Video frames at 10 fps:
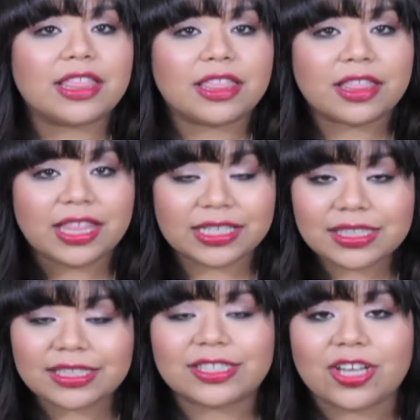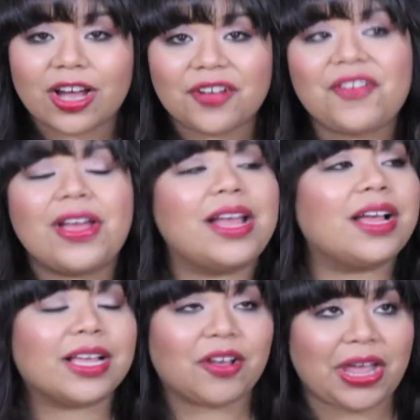this stuff,
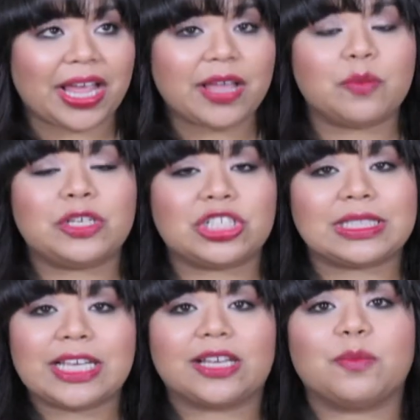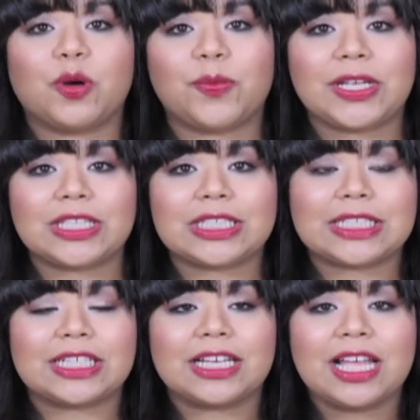okay, can we just take a moment
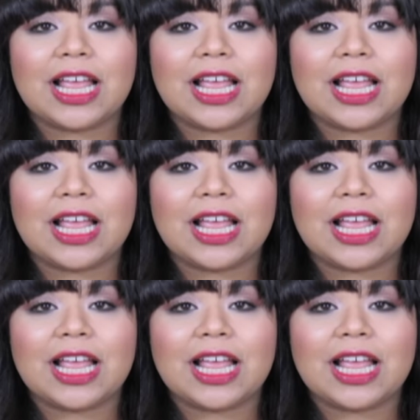to